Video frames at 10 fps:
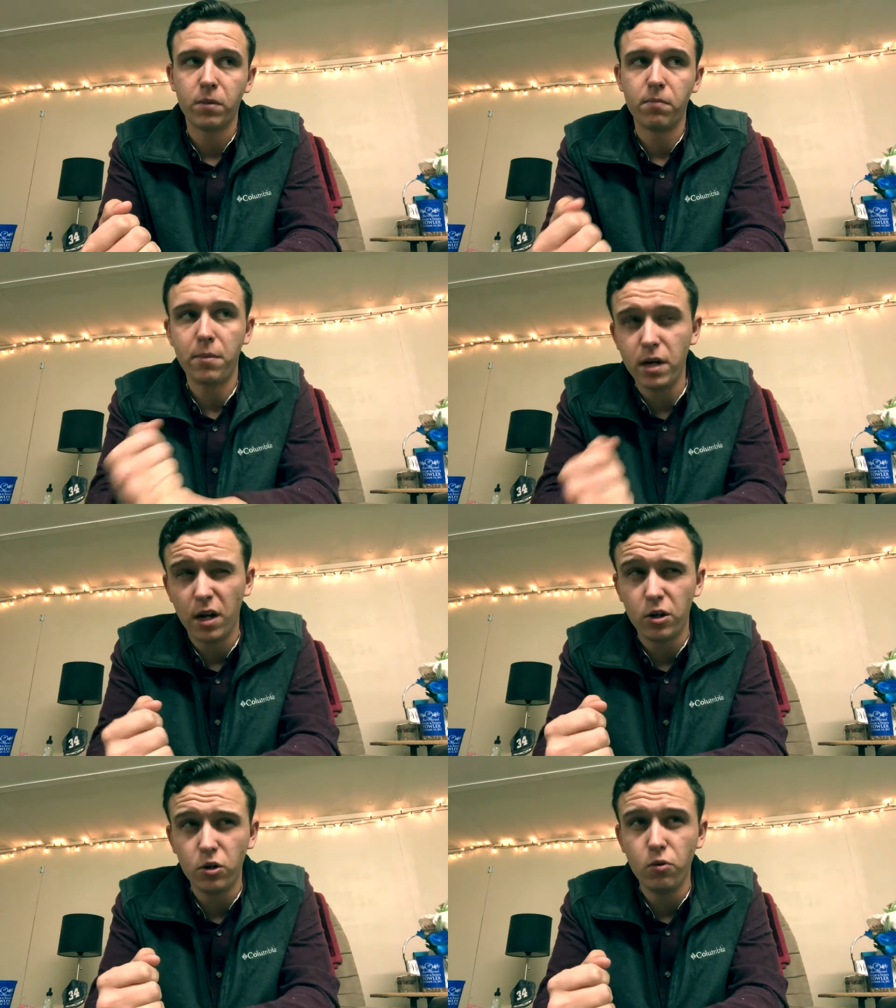Maybe
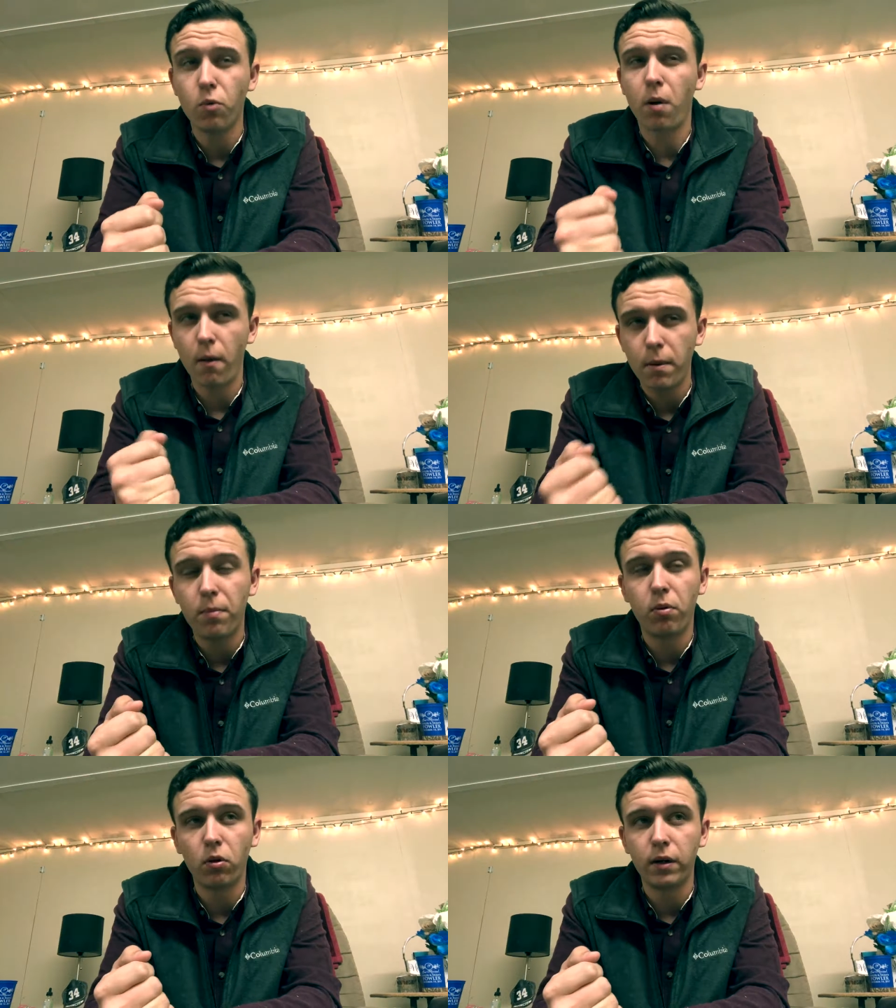not new, we'll probably
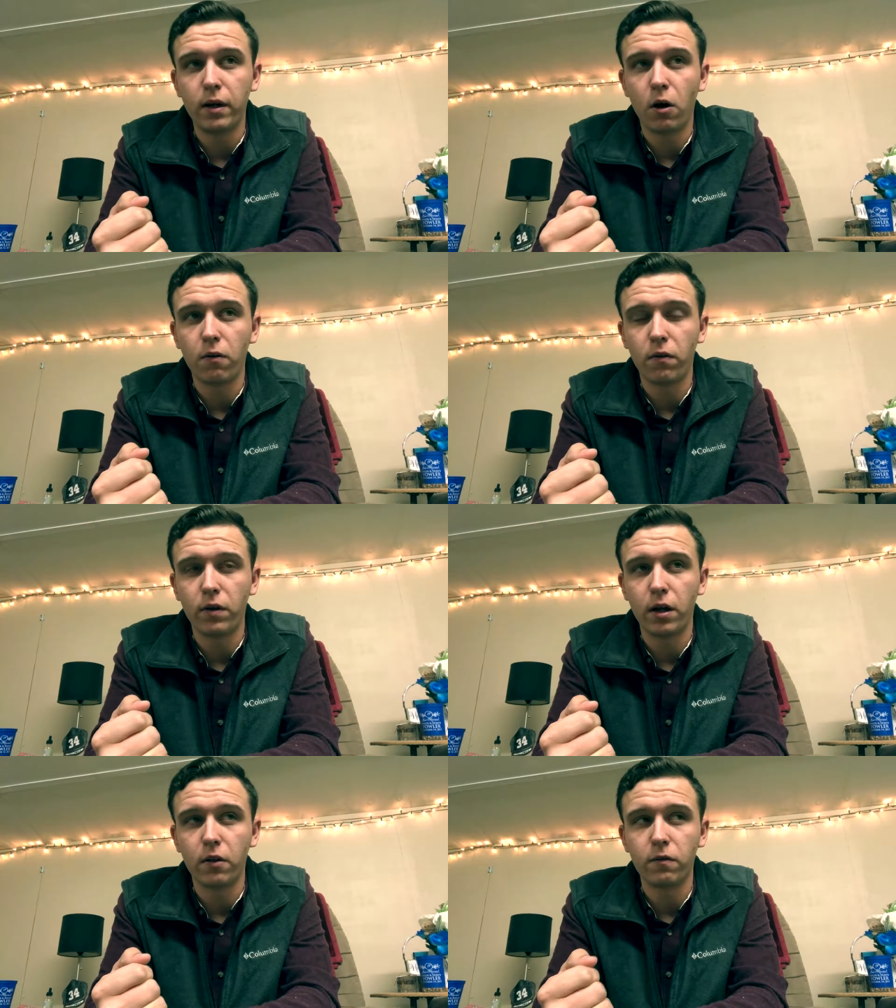be pulling it off of
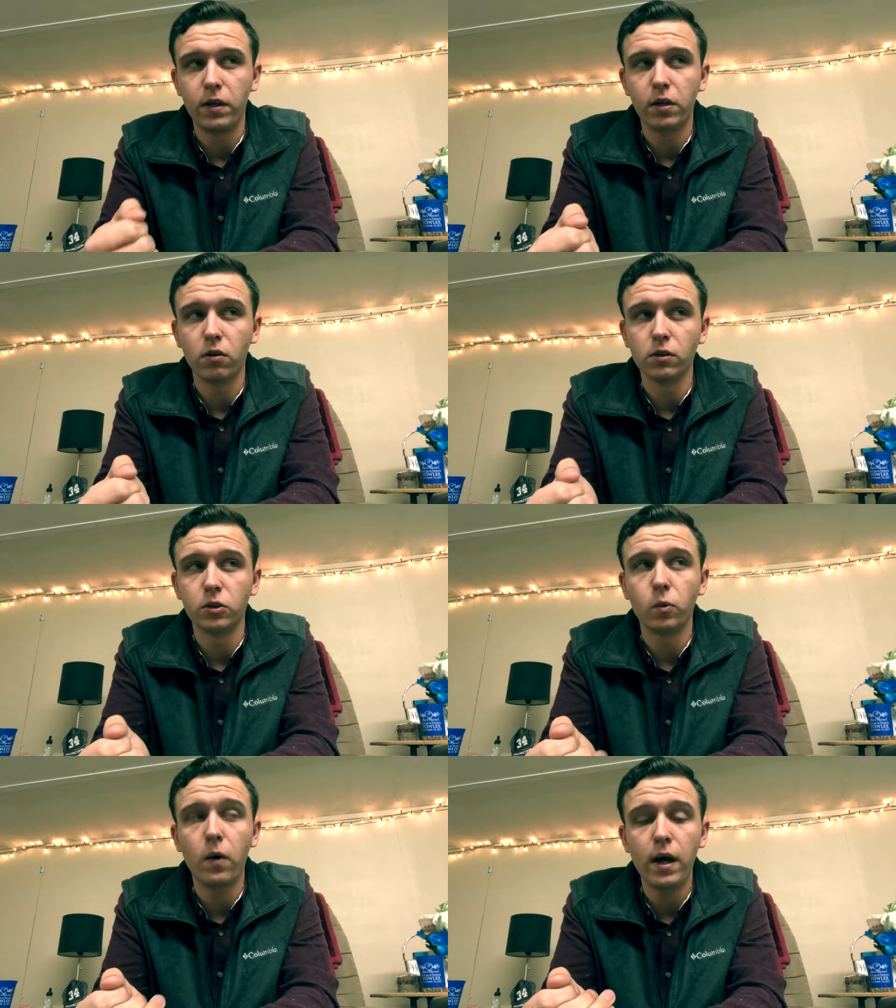another vehicle
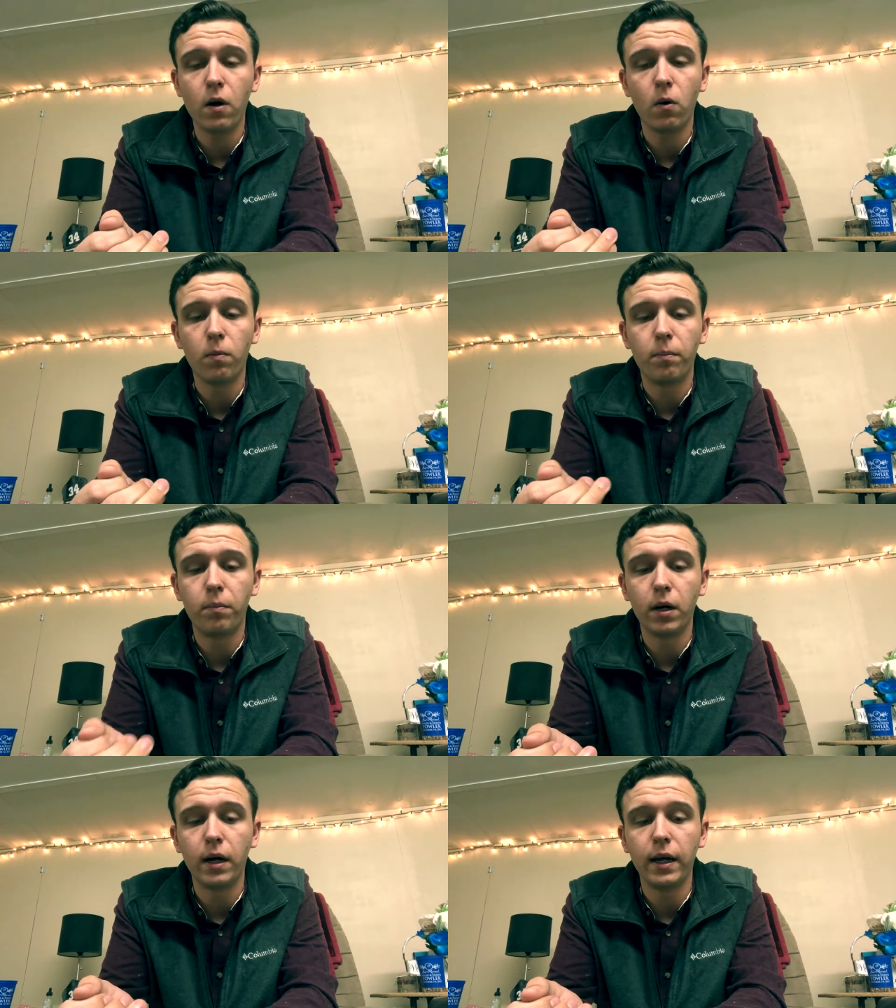as well,
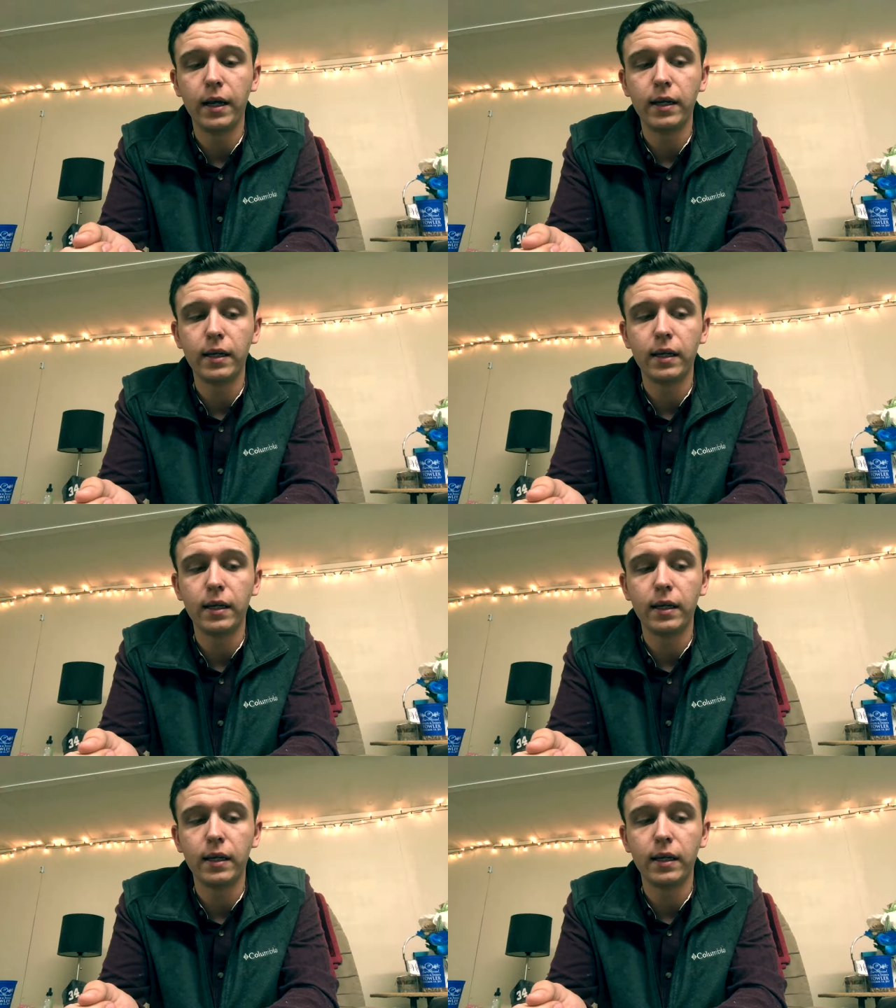but